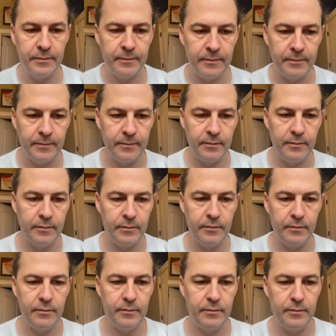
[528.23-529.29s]

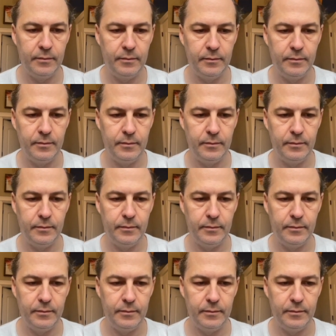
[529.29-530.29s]
[no speech]